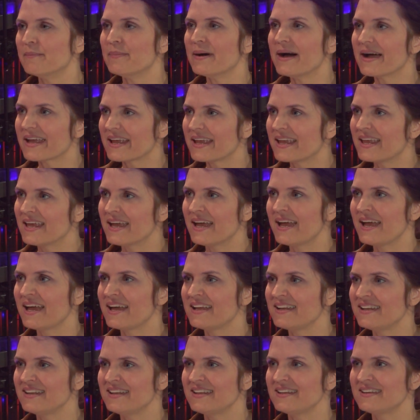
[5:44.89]

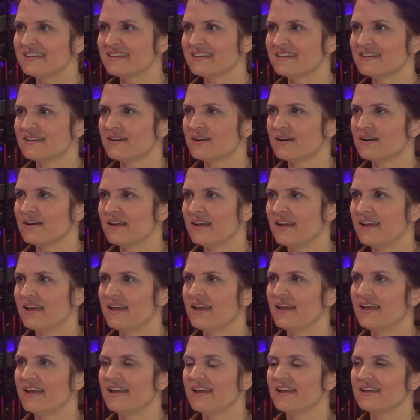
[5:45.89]
Again,
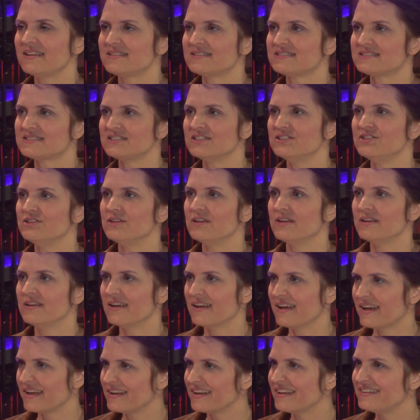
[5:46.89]
it's
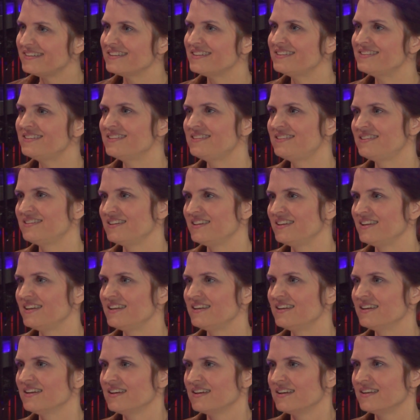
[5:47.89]
an
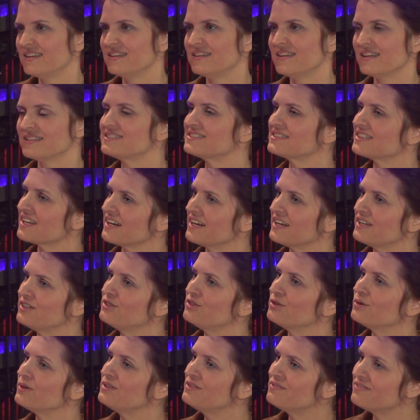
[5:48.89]
identity that's tied
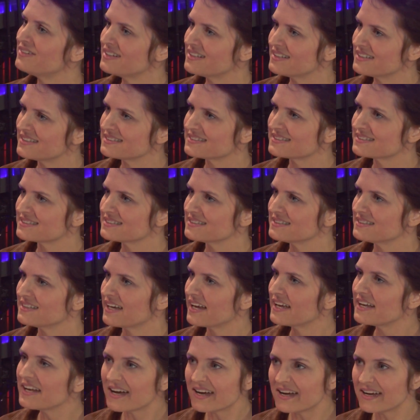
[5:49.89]
to a device.
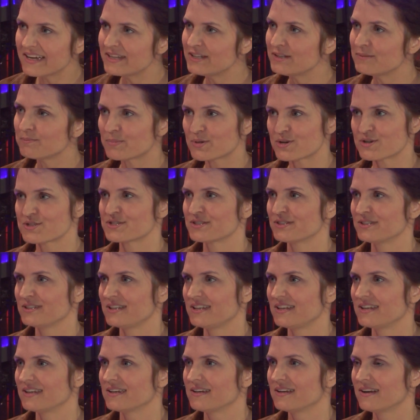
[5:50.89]
And I
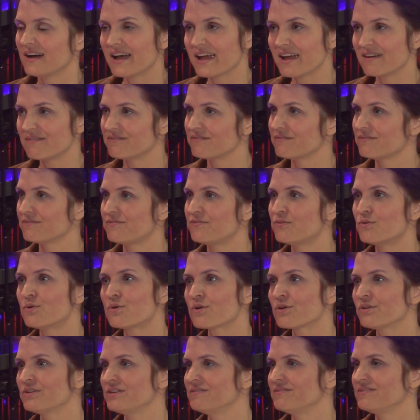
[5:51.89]
personally, I have
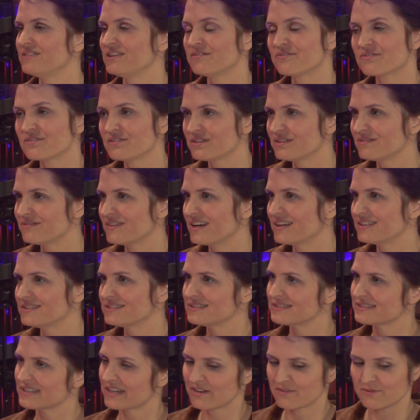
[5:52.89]
four different
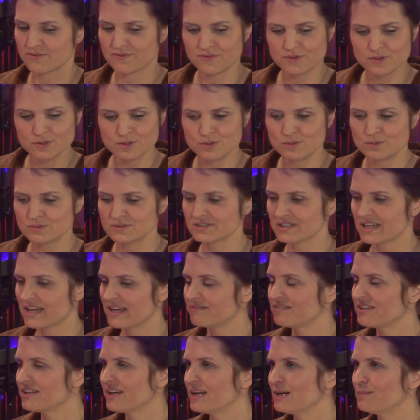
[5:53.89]
devices. I have phones, I
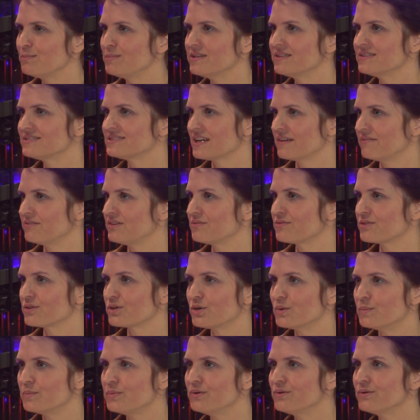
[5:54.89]
have tablets, I have different
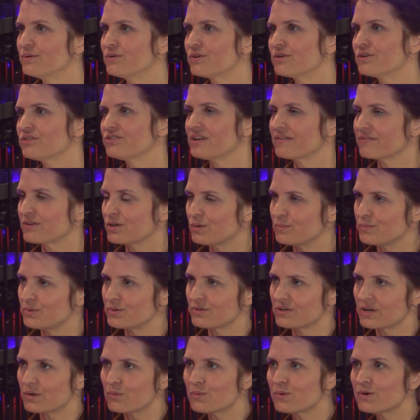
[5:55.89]
computers, I have a
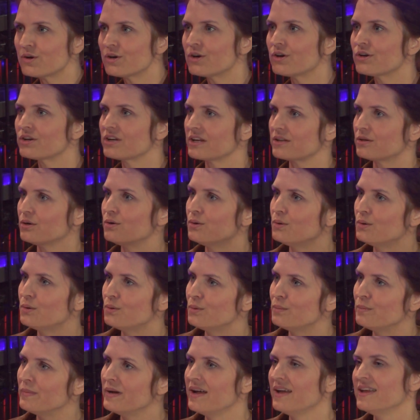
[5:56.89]
computer at work, at
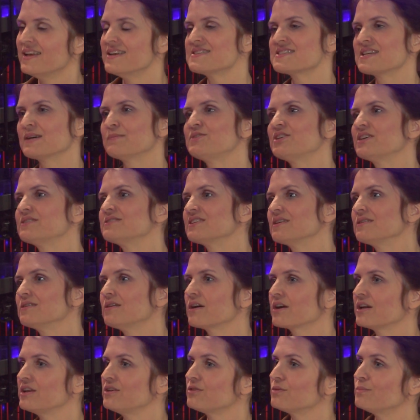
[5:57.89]
home. Sometimes I
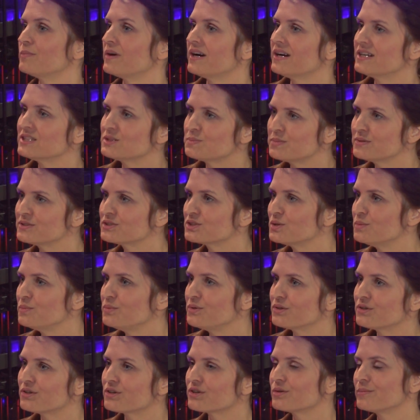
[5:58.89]
log into my husband's
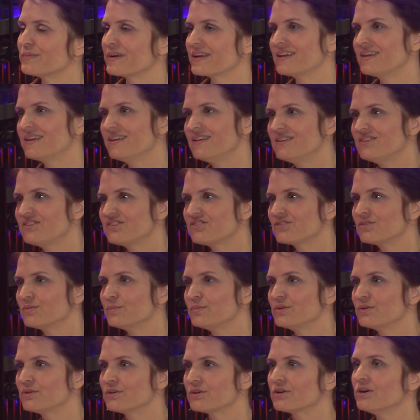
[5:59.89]
computer or my kid's
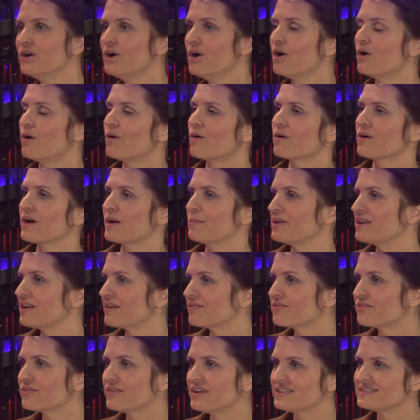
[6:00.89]
computer, or I'm at a
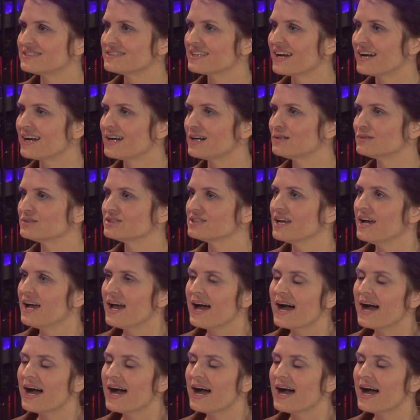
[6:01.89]
friend's house.